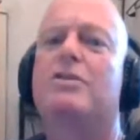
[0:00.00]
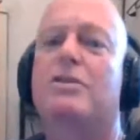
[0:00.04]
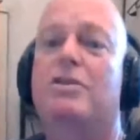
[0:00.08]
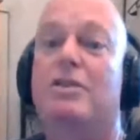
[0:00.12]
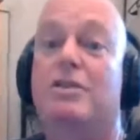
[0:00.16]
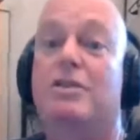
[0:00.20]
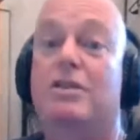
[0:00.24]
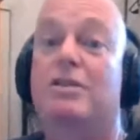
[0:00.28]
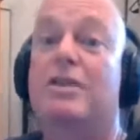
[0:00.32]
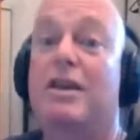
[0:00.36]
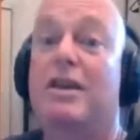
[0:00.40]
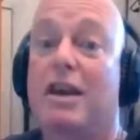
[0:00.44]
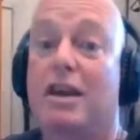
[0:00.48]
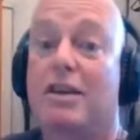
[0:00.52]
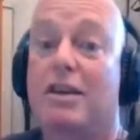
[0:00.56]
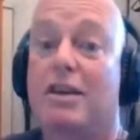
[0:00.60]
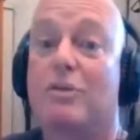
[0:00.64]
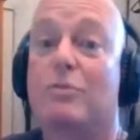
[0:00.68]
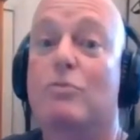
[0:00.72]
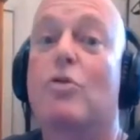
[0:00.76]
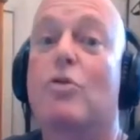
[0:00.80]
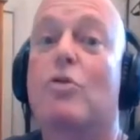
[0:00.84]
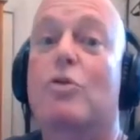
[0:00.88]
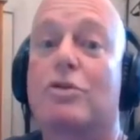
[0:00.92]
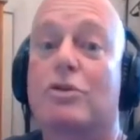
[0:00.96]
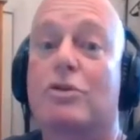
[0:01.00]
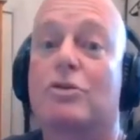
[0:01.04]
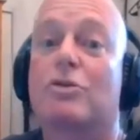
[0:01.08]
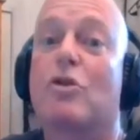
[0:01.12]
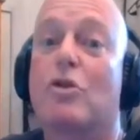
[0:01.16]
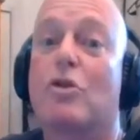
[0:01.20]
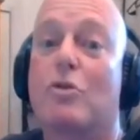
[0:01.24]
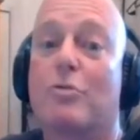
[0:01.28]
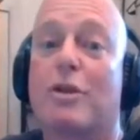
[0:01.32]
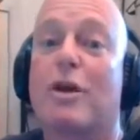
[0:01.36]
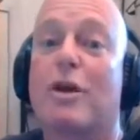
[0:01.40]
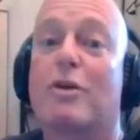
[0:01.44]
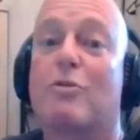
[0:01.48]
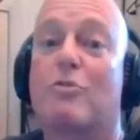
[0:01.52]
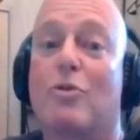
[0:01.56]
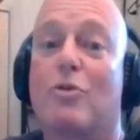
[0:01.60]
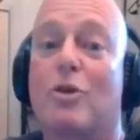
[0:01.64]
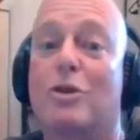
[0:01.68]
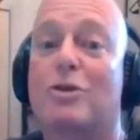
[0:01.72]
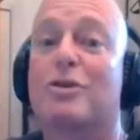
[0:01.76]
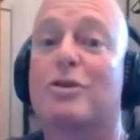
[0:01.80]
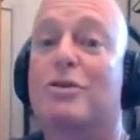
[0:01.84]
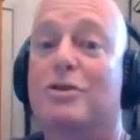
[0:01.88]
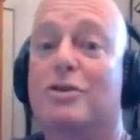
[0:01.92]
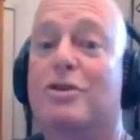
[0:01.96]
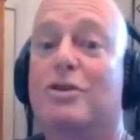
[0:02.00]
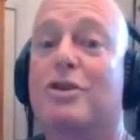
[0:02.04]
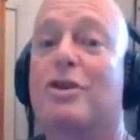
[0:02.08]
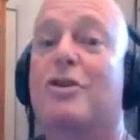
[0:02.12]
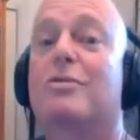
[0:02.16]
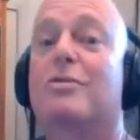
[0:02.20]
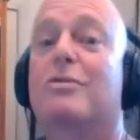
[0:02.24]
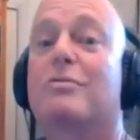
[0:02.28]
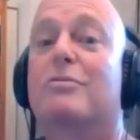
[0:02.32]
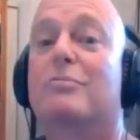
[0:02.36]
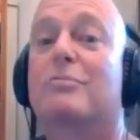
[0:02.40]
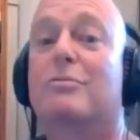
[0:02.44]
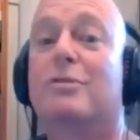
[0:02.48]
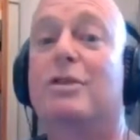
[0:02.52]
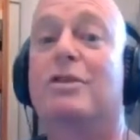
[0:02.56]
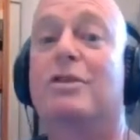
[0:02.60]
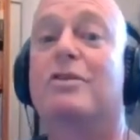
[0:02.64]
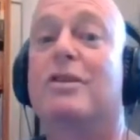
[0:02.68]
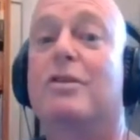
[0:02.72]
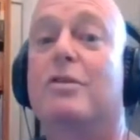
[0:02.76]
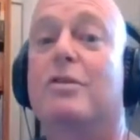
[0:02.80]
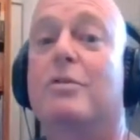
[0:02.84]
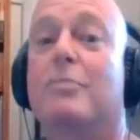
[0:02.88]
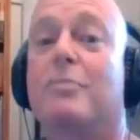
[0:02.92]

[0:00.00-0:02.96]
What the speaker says: She says, now you're walking tall, but that was a good joke when you said you'd